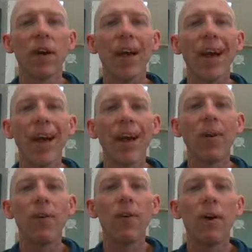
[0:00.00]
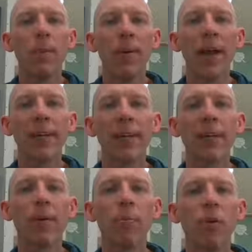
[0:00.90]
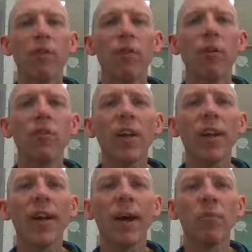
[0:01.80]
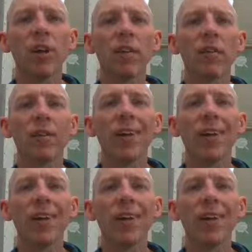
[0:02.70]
how a magnet can put a force on an object,